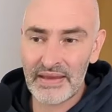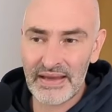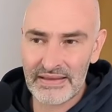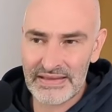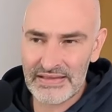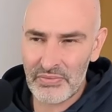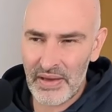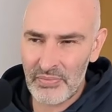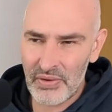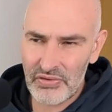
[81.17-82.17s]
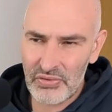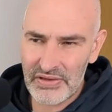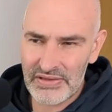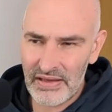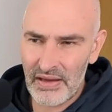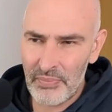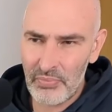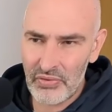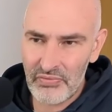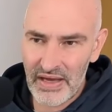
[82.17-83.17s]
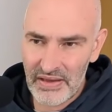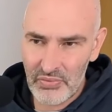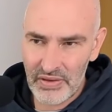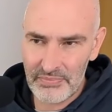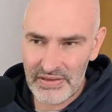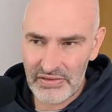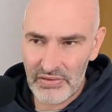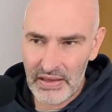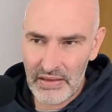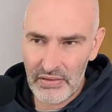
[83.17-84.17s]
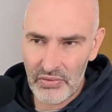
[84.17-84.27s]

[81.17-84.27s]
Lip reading: And this is where I'm going to consider a move like queen b3